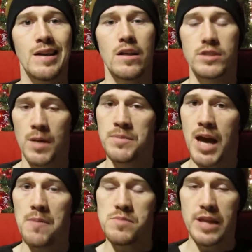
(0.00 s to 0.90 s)

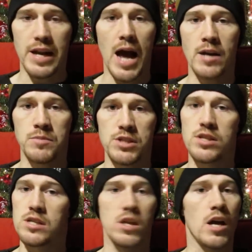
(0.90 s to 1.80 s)
sometimes that item just
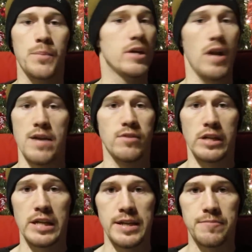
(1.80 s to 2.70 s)
does not appear ever
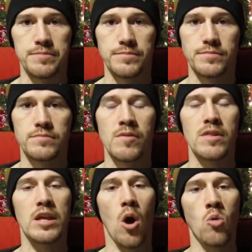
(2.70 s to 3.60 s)
again.
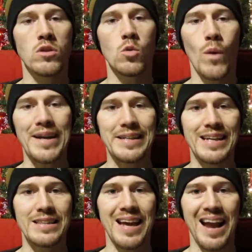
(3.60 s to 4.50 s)
The only way to
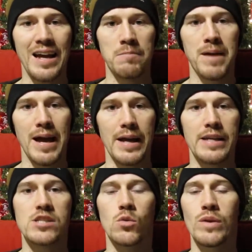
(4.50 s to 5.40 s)
get that item back
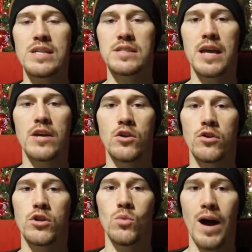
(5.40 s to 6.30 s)
is to reset your
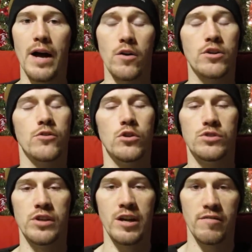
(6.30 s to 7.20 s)
UI, or your
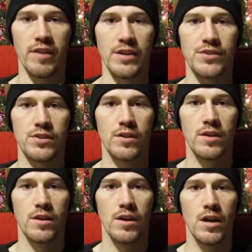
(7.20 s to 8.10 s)
user interface.
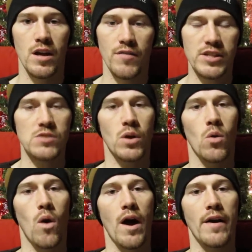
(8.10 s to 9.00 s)
This is
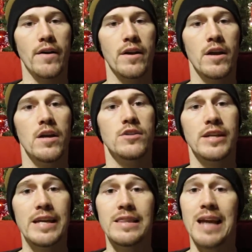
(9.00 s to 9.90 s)
required to
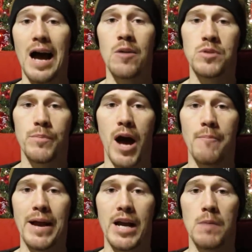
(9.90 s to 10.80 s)
get the item to
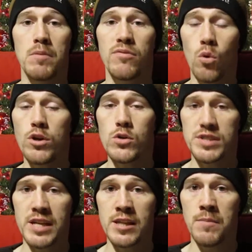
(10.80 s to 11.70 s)
pop back up before you
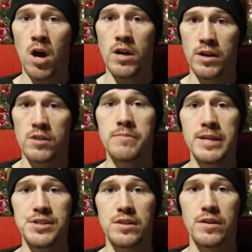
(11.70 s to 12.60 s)
send them on another
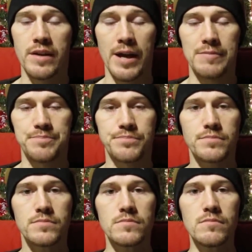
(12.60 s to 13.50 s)
mission. Now,
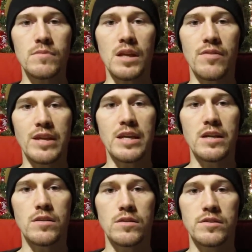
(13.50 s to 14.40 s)

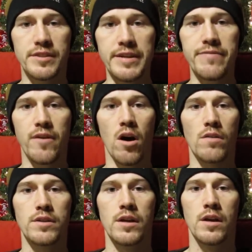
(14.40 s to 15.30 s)
the default